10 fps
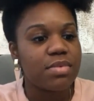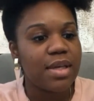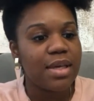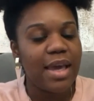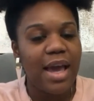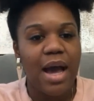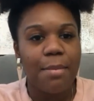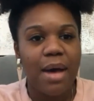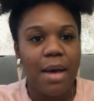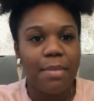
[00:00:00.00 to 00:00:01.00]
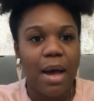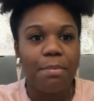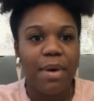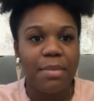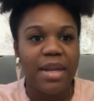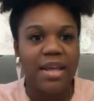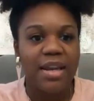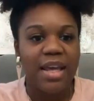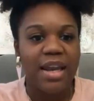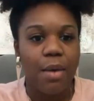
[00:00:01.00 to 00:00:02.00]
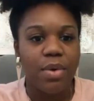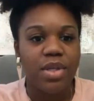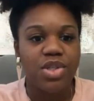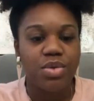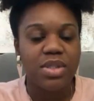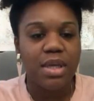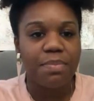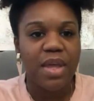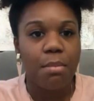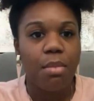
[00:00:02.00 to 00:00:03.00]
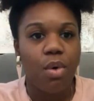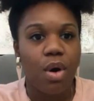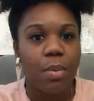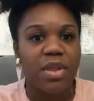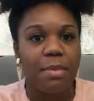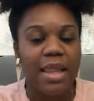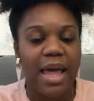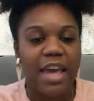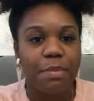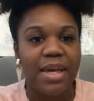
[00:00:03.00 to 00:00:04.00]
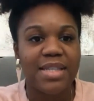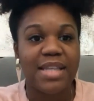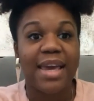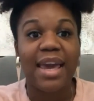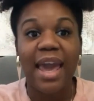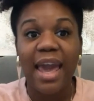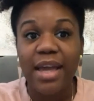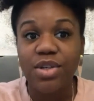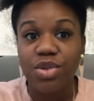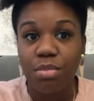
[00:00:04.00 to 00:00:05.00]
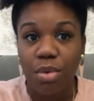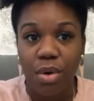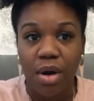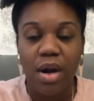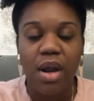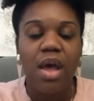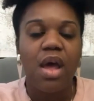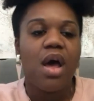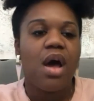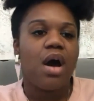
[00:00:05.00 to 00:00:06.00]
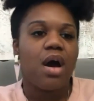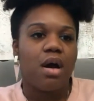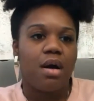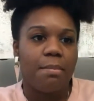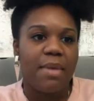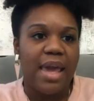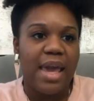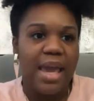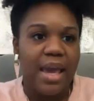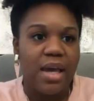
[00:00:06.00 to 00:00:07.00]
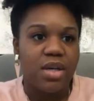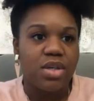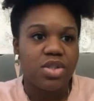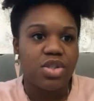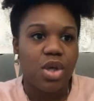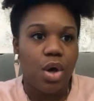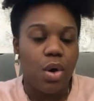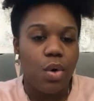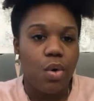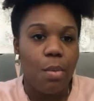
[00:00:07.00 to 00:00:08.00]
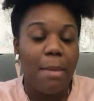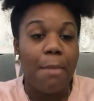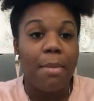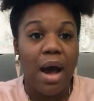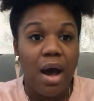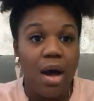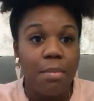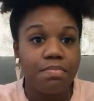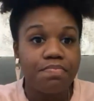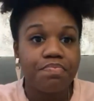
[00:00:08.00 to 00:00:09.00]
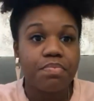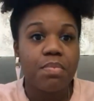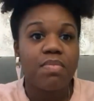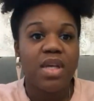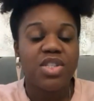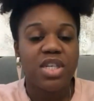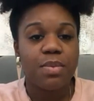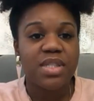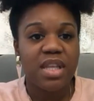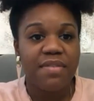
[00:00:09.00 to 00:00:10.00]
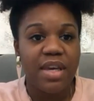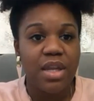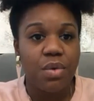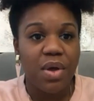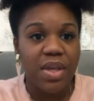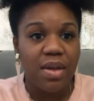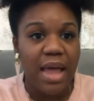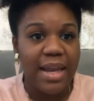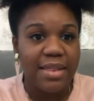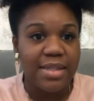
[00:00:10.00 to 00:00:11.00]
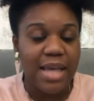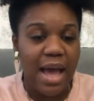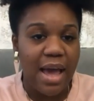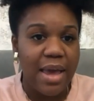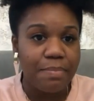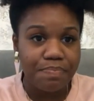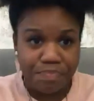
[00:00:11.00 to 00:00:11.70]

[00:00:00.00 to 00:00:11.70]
yeah, I'm I'm I'm bumming it, and I want to do something more with my life because I can do more. Um, and so my mom, she was living in North Carolina at the time.